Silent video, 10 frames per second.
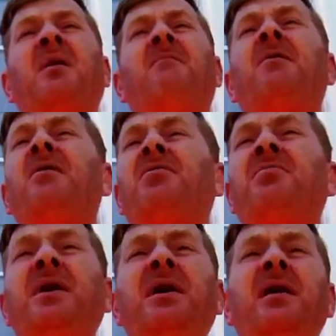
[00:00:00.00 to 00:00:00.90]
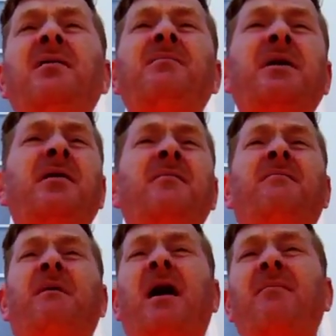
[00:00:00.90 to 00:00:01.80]
For a 3-day event,
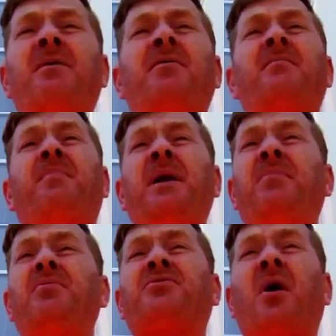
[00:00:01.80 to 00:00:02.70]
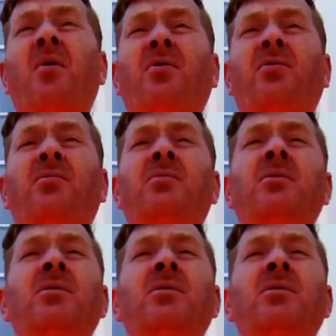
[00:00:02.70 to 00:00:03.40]
500 people total?